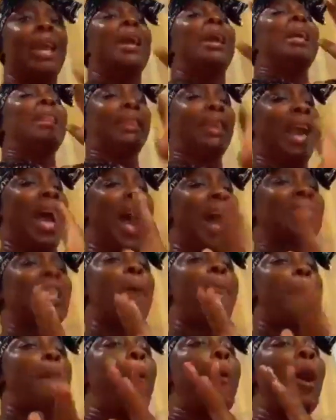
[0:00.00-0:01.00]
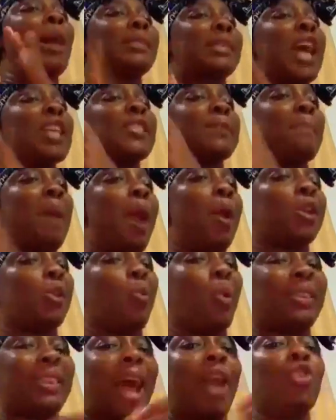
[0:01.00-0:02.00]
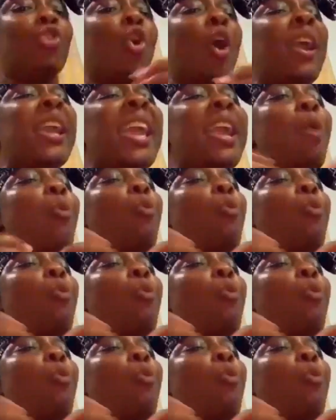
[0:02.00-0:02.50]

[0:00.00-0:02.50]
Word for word: Yeah, other people want to enter marriage without knowing